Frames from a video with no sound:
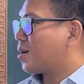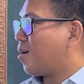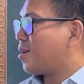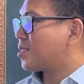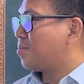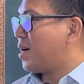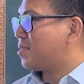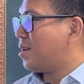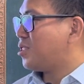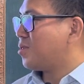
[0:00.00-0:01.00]
caused by
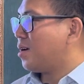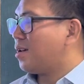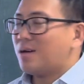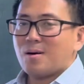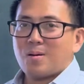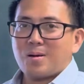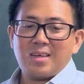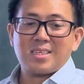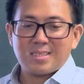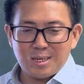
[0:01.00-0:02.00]
tensional or
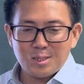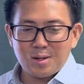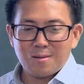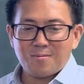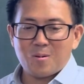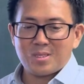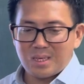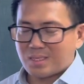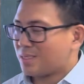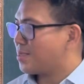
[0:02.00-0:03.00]
extensional
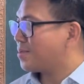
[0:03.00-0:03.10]
forces.